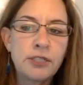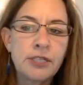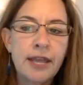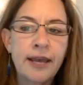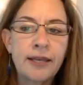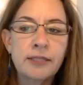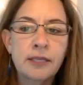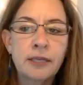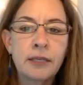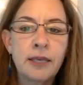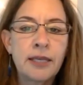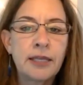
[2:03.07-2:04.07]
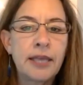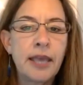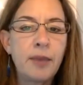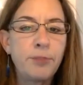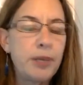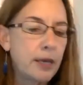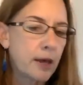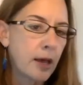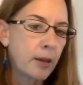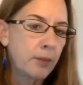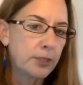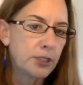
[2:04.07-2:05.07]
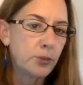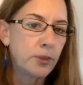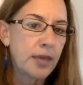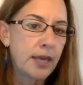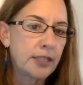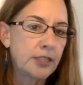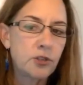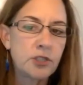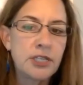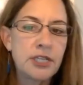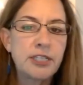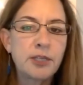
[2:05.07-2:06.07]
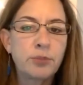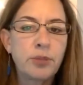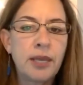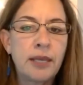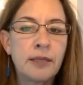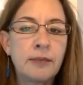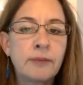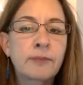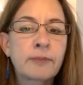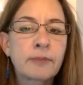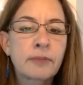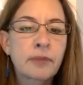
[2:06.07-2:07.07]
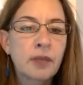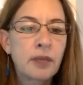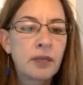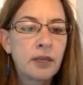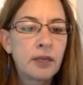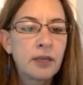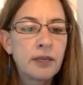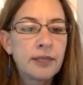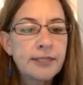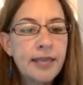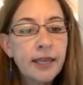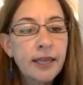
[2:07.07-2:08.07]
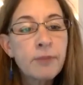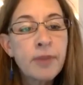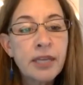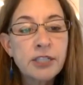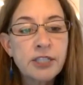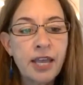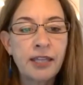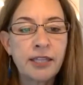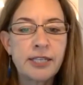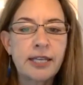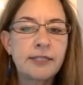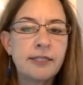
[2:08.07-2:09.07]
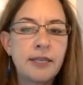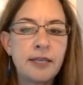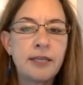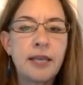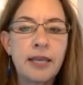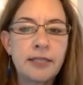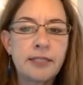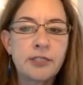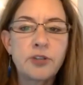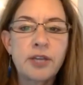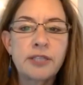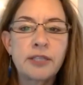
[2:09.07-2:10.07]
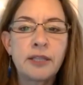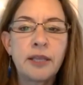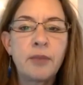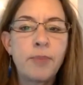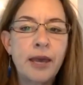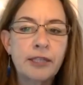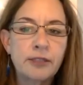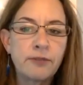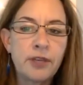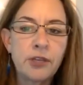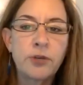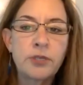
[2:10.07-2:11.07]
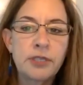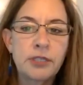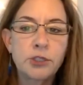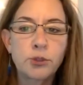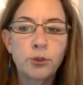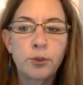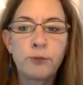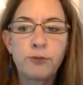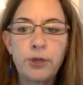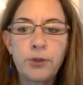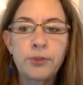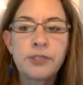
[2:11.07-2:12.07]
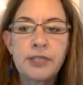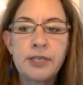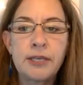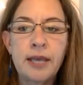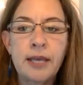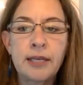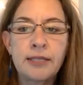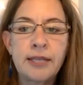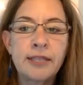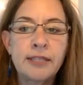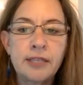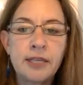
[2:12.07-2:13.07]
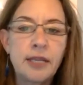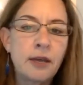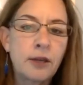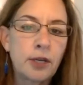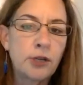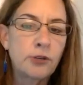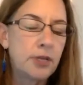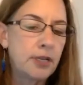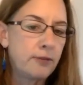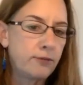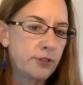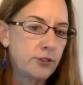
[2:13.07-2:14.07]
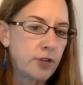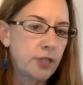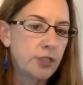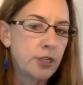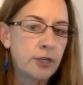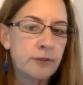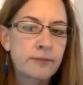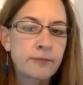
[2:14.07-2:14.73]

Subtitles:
task, and it can't be accomplished without a strategic plan. The second main challenge I see is addressing the impact of increasing storm frequency and intensity on our grid infrastructure.